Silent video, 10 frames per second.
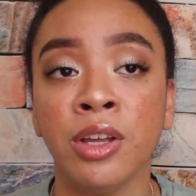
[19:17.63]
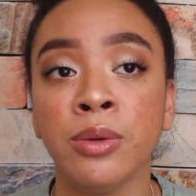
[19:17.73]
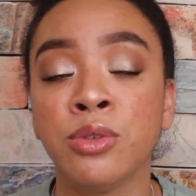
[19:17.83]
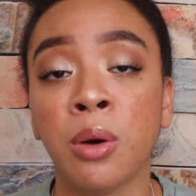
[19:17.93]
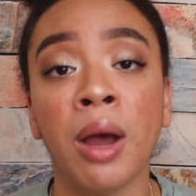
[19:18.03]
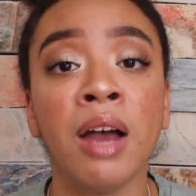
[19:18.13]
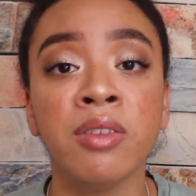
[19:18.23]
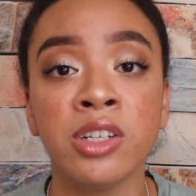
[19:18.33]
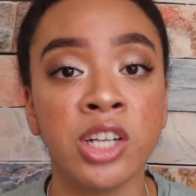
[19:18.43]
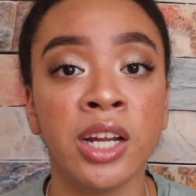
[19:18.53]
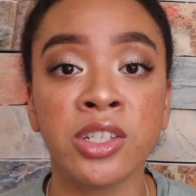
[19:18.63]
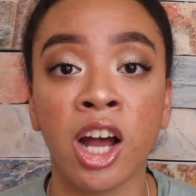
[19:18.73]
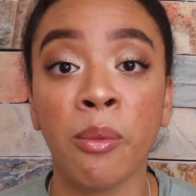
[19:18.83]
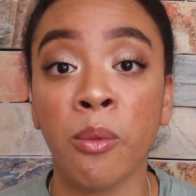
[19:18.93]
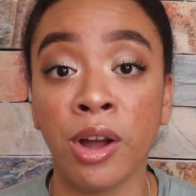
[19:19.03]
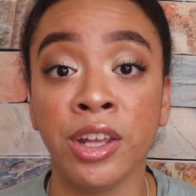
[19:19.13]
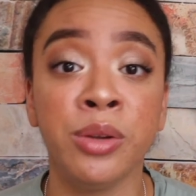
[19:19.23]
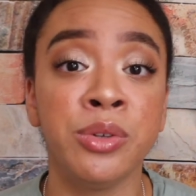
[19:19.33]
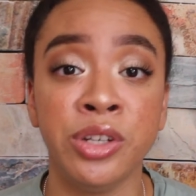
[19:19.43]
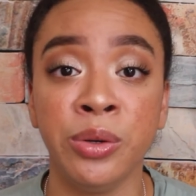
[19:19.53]
You don't have to change up what
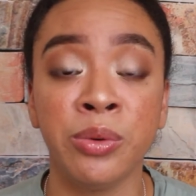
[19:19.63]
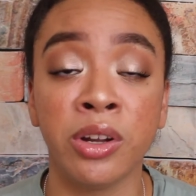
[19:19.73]
you do